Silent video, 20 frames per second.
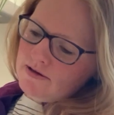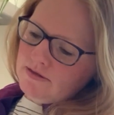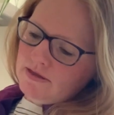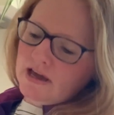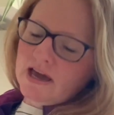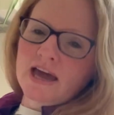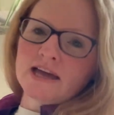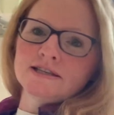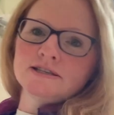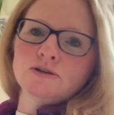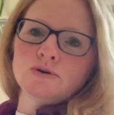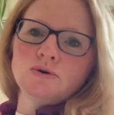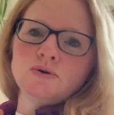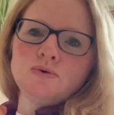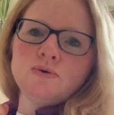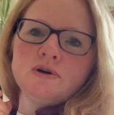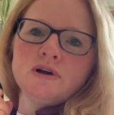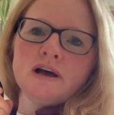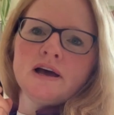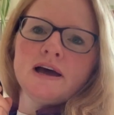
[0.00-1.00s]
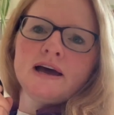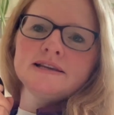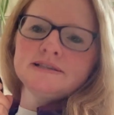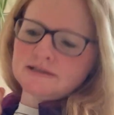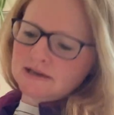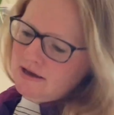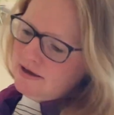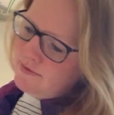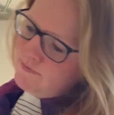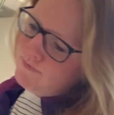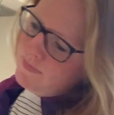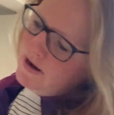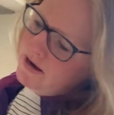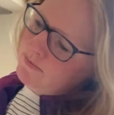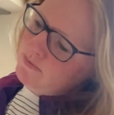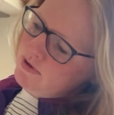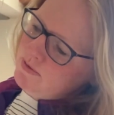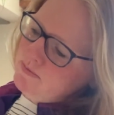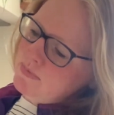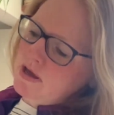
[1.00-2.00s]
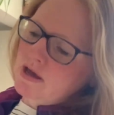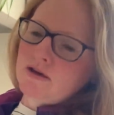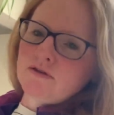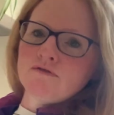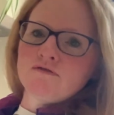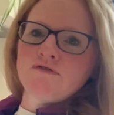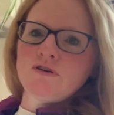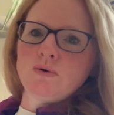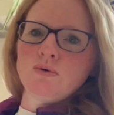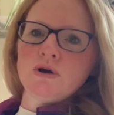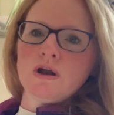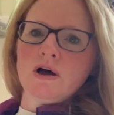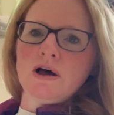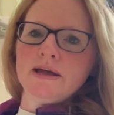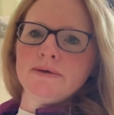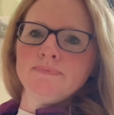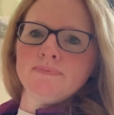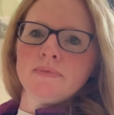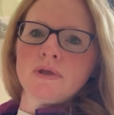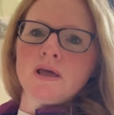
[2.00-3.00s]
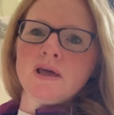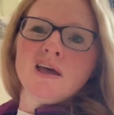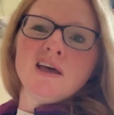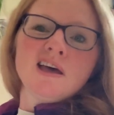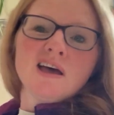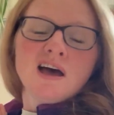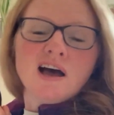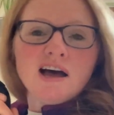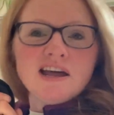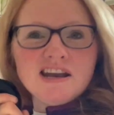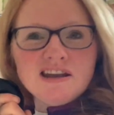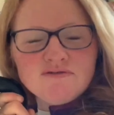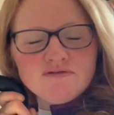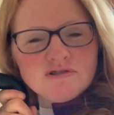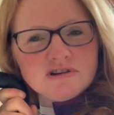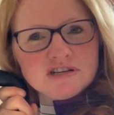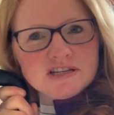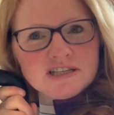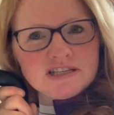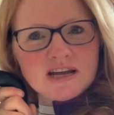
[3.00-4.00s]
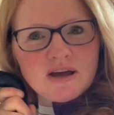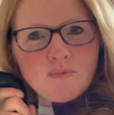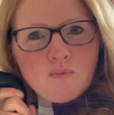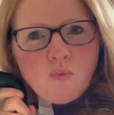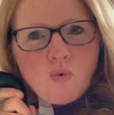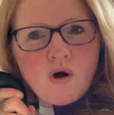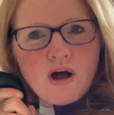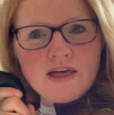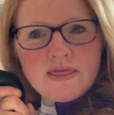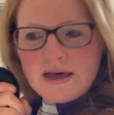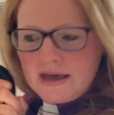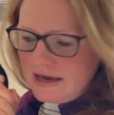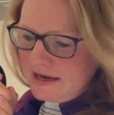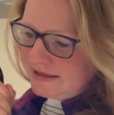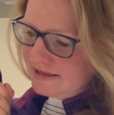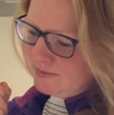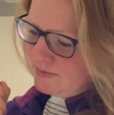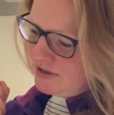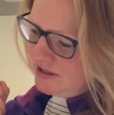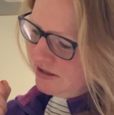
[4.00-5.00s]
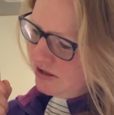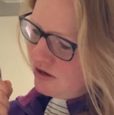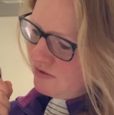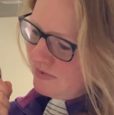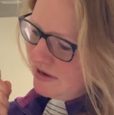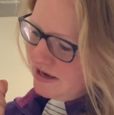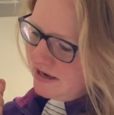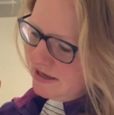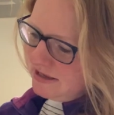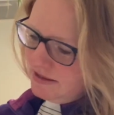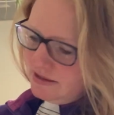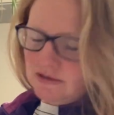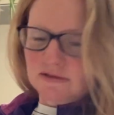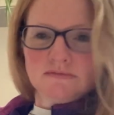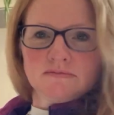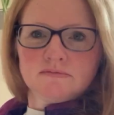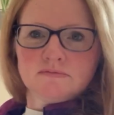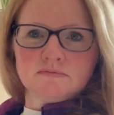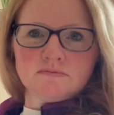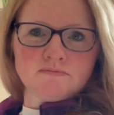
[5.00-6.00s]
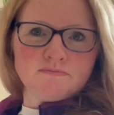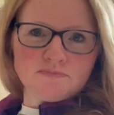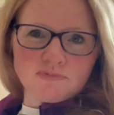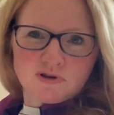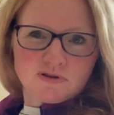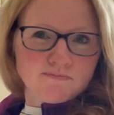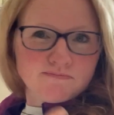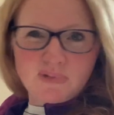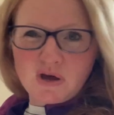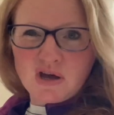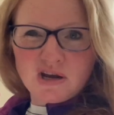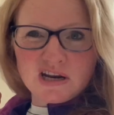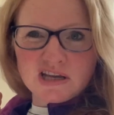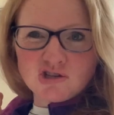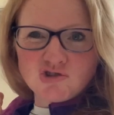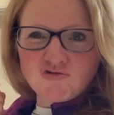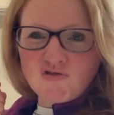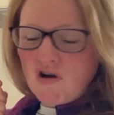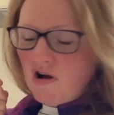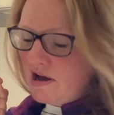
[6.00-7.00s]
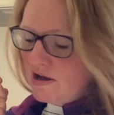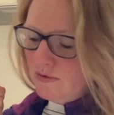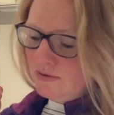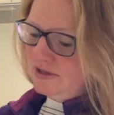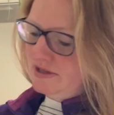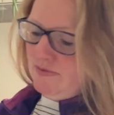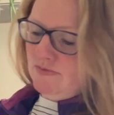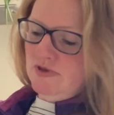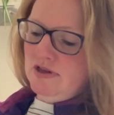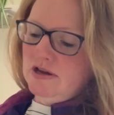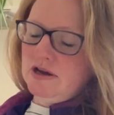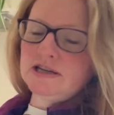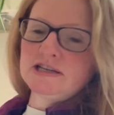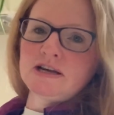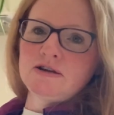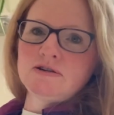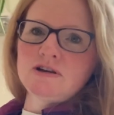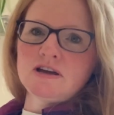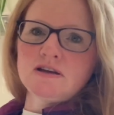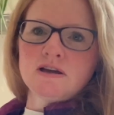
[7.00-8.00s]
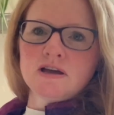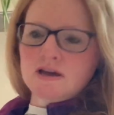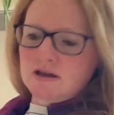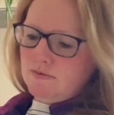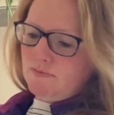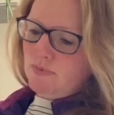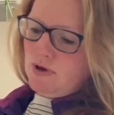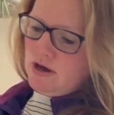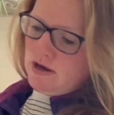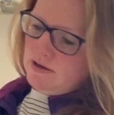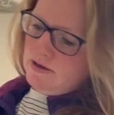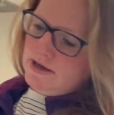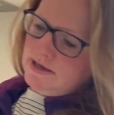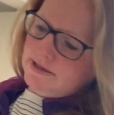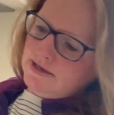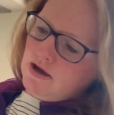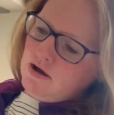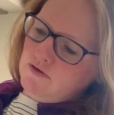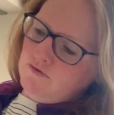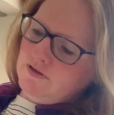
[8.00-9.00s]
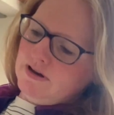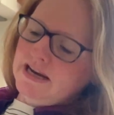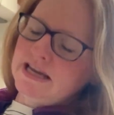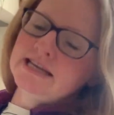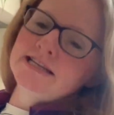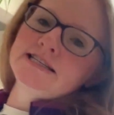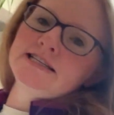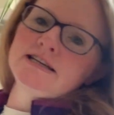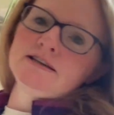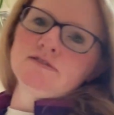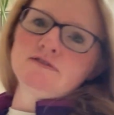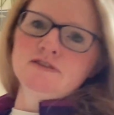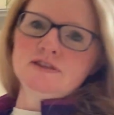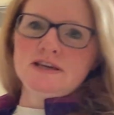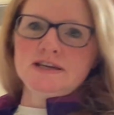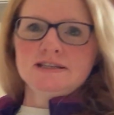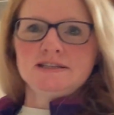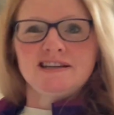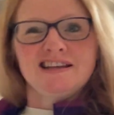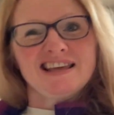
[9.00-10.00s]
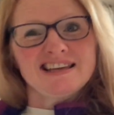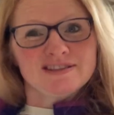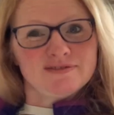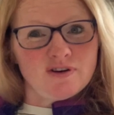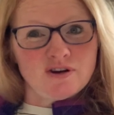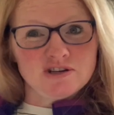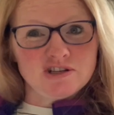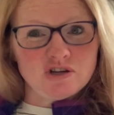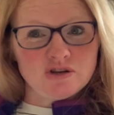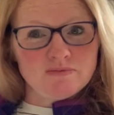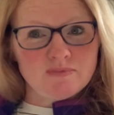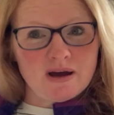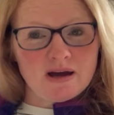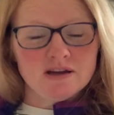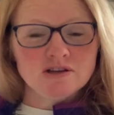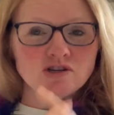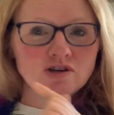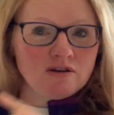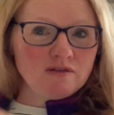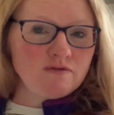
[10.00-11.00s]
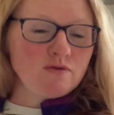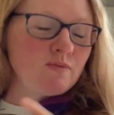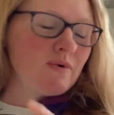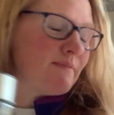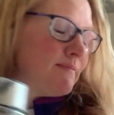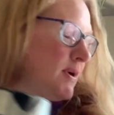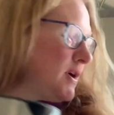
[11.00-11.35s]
the kettle has a minimum fill line. I never understand why that is. I'm assuming it can burn it dry or something, I don't know. But it's ½ litre for this. Now that's far too much for one